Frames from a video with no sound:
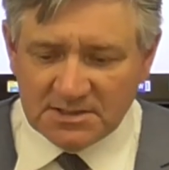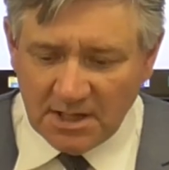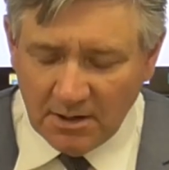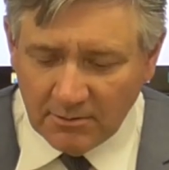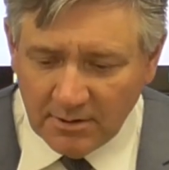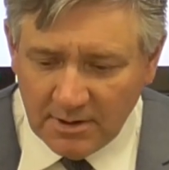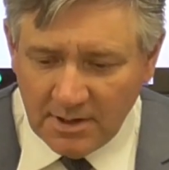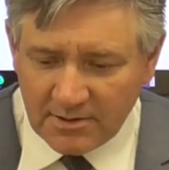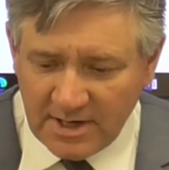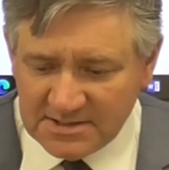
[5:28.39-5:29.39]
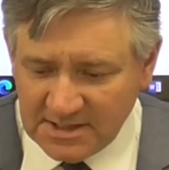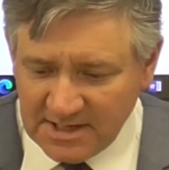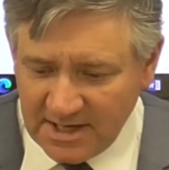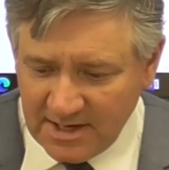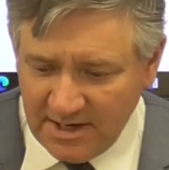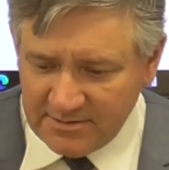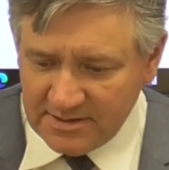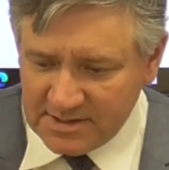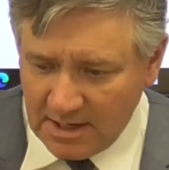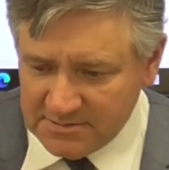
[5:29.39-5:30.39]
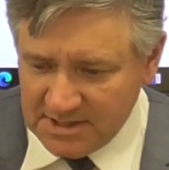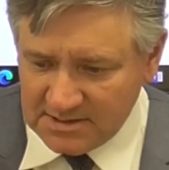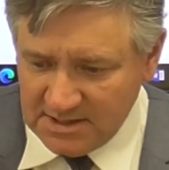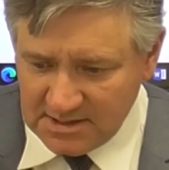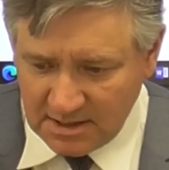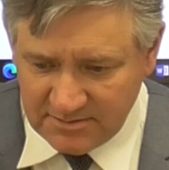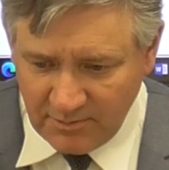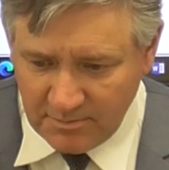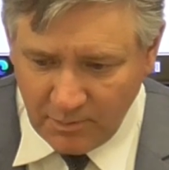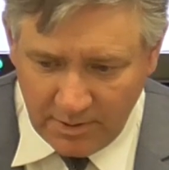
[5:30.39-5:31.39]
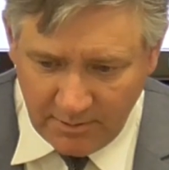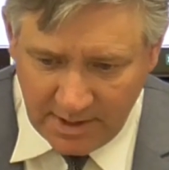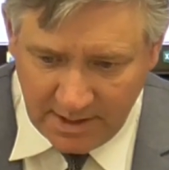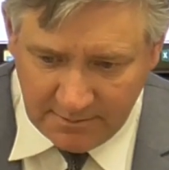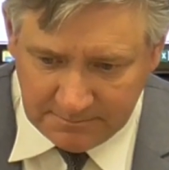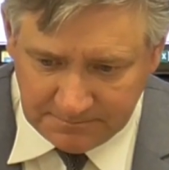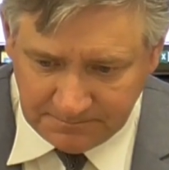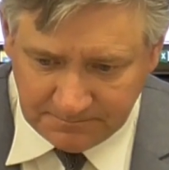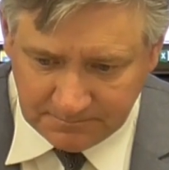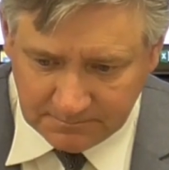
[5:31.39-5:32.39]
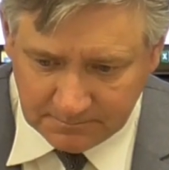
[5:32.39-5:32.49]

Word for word: So, Gracie, take 100 times 60 times 4.18.